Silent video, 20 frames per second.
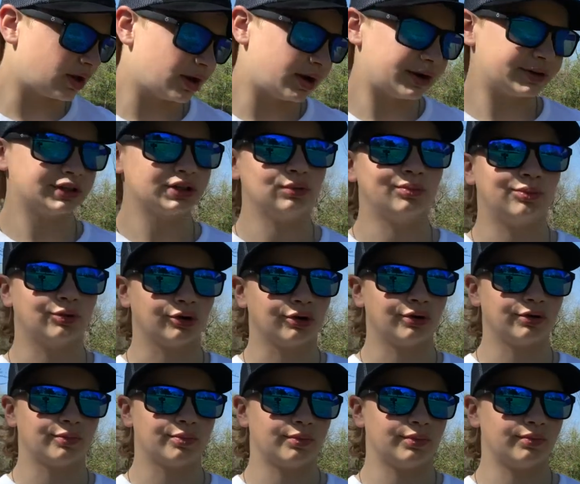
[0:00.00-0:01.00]
actually
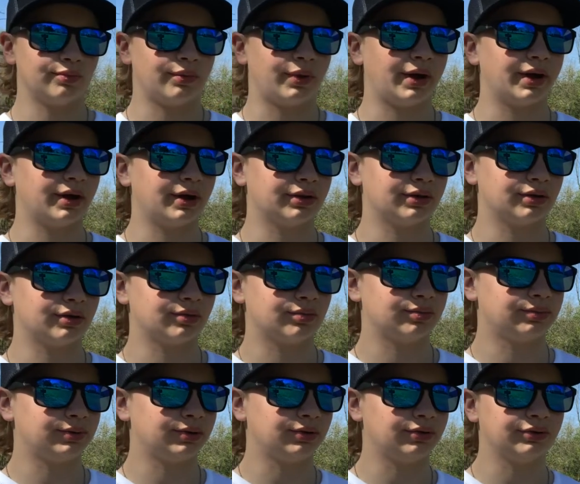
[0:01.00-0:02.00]
broke my other
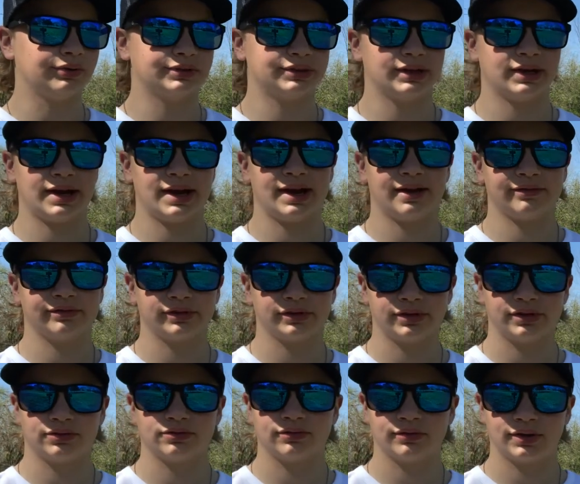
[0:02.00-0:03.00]
poles that I have for
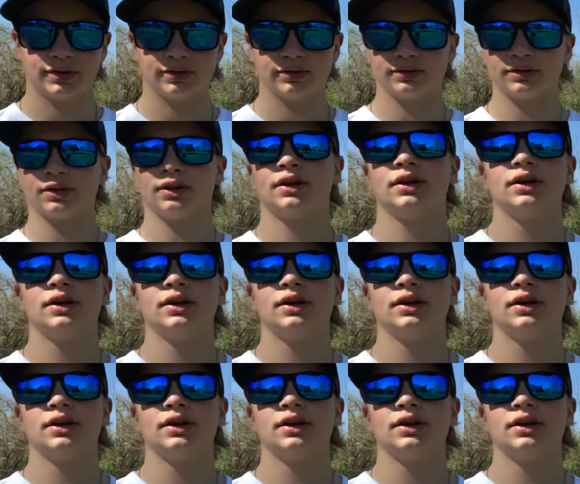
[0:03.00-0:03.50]
these reels.